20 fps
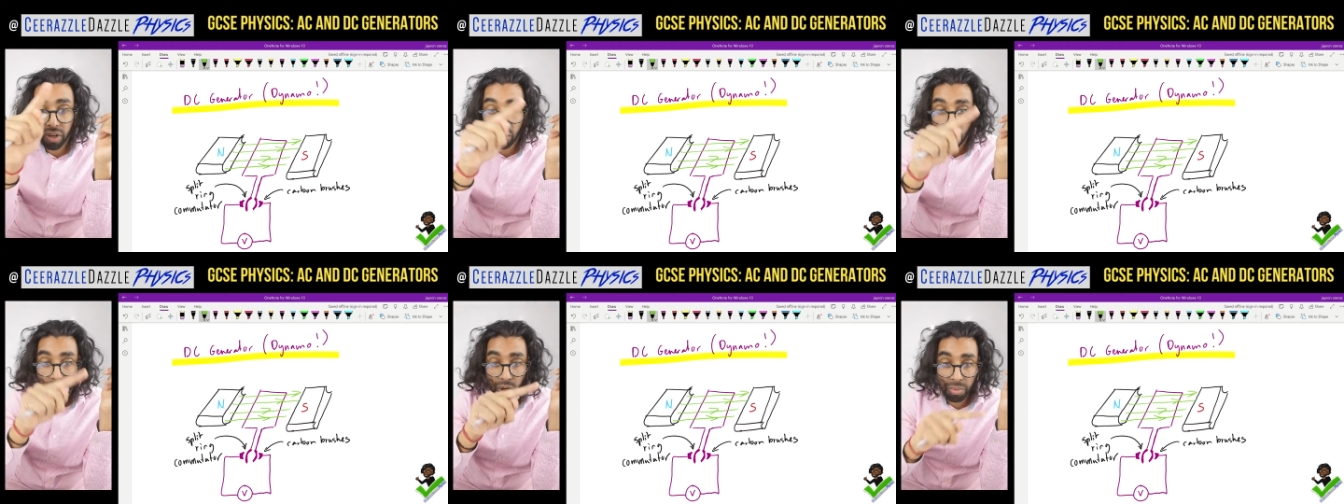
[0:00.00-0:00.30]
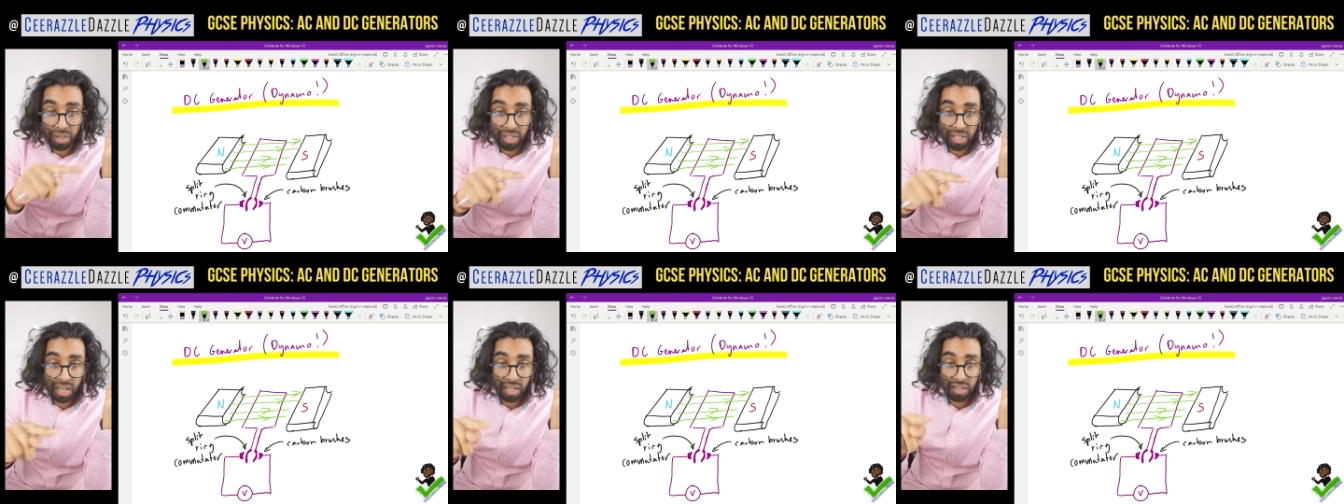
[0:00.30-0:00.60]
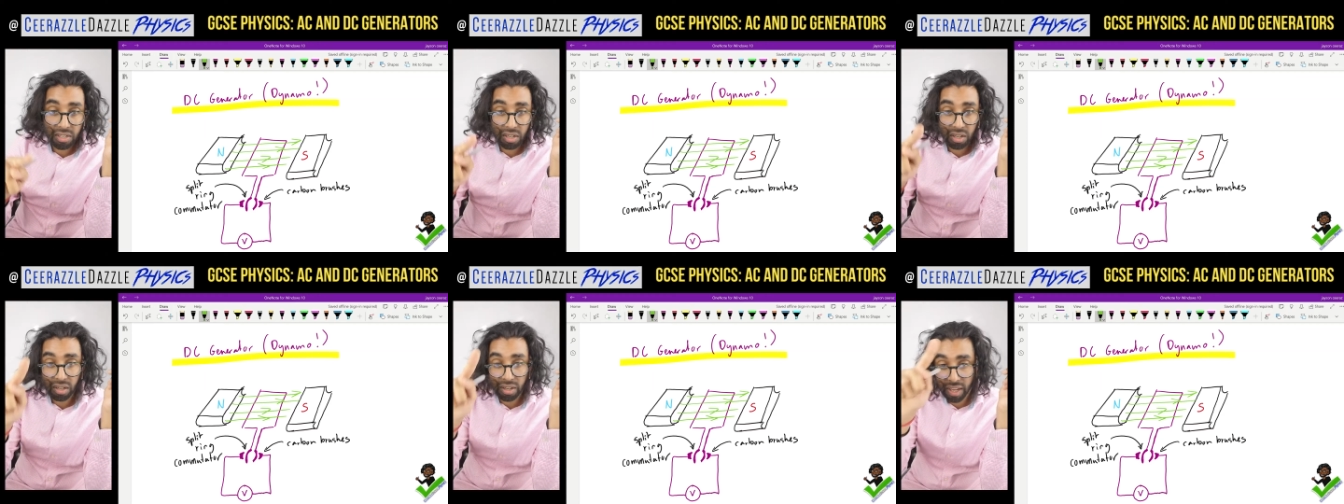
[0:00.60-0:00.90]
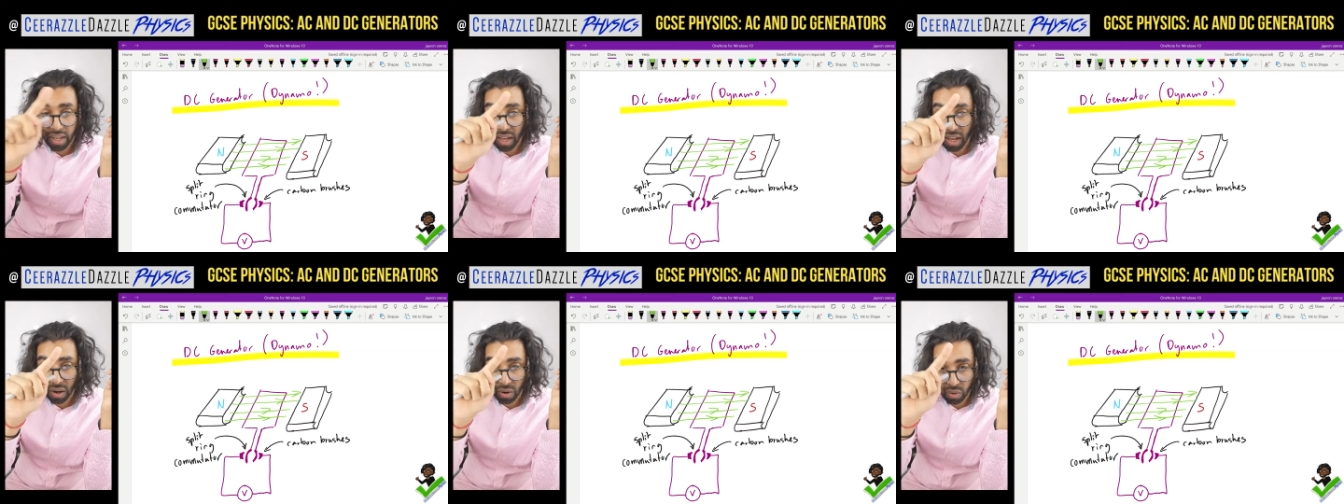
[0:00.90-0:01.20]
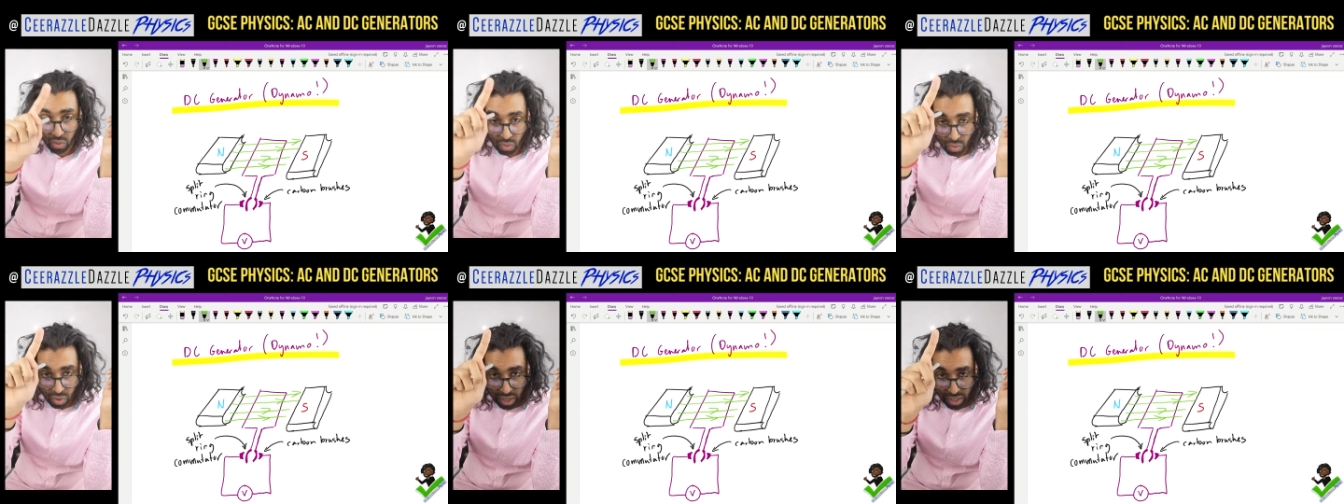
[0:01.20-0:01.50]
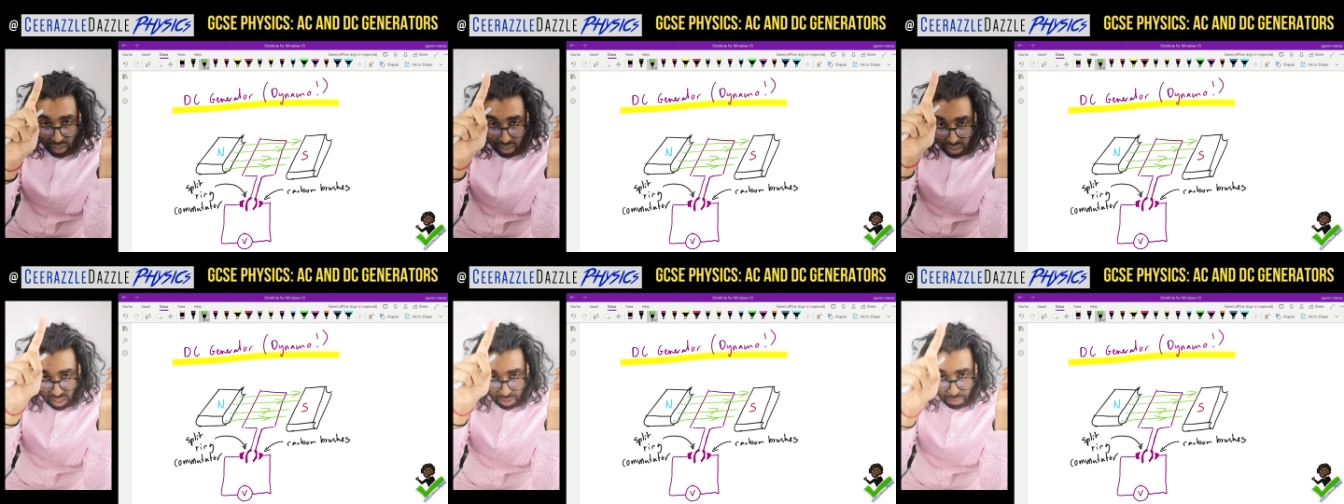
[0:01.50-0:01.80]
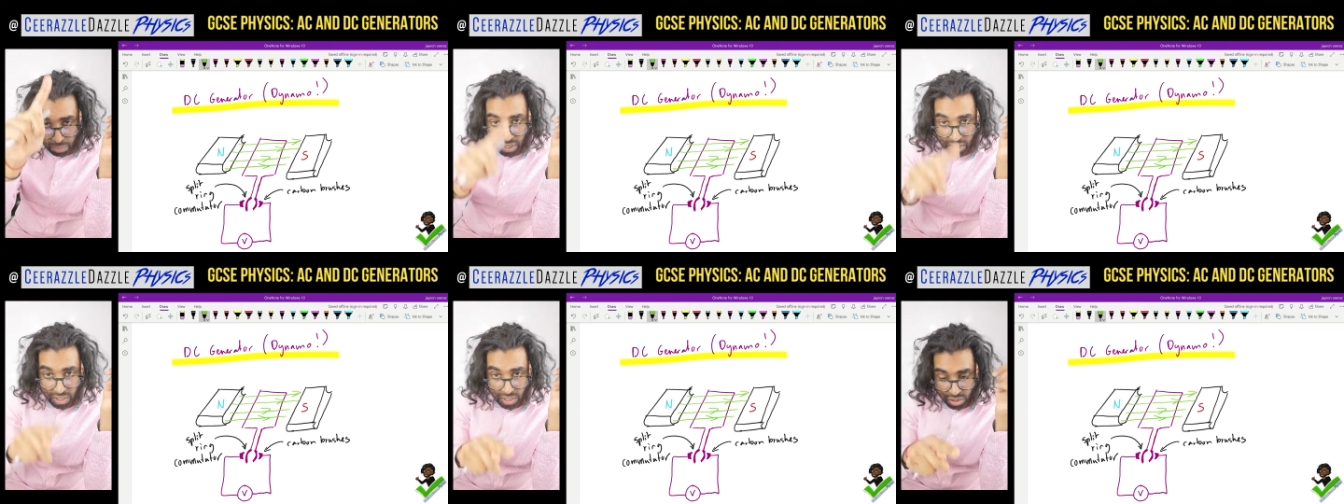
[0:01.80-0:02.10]
ring commutator, a ring
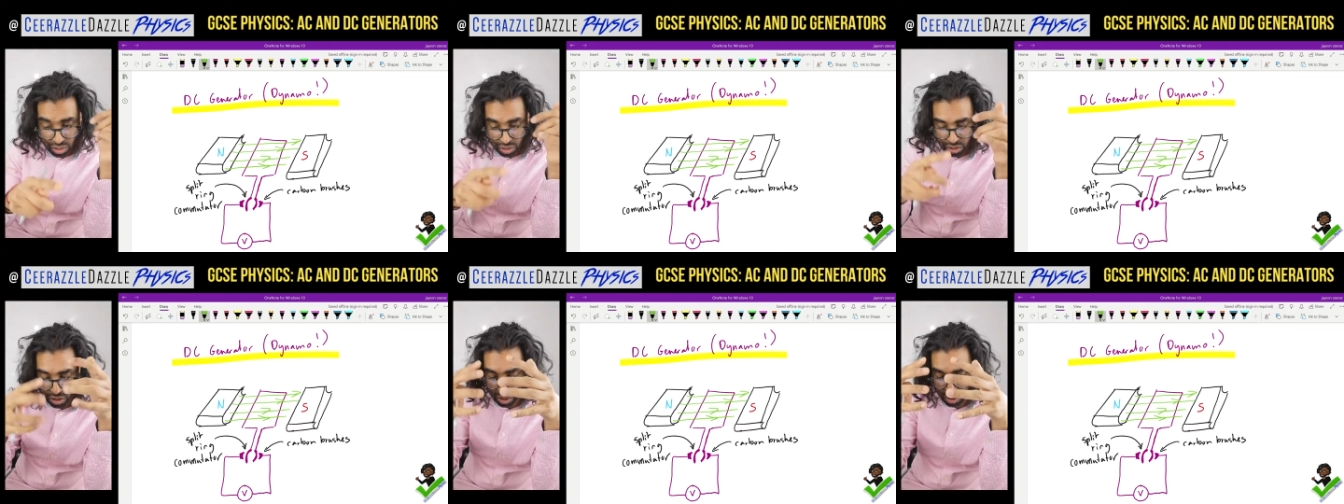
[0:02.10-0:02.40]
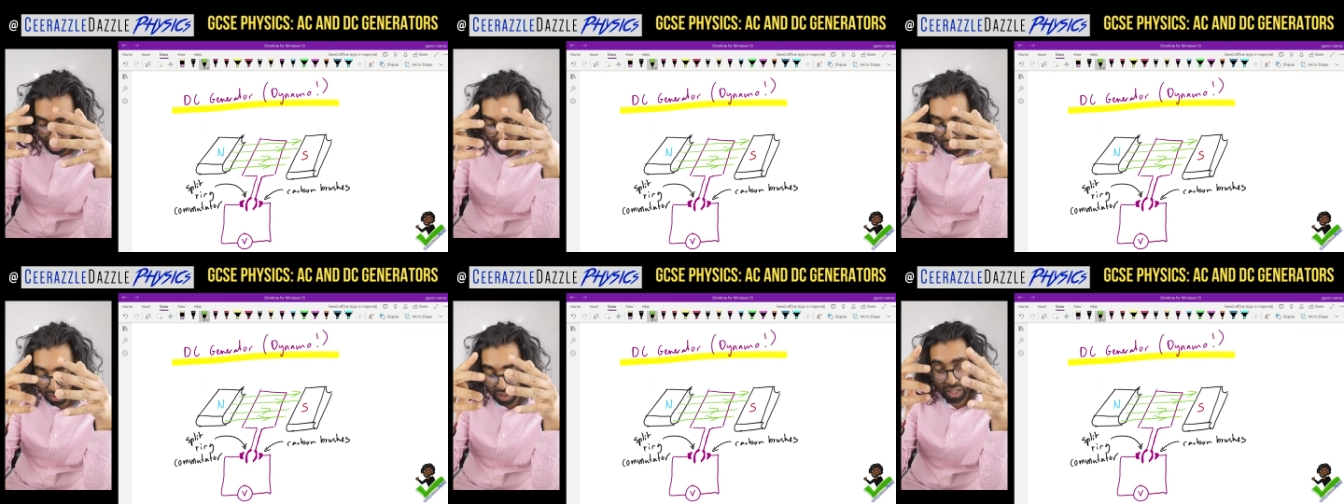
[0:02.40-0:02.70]
split into two.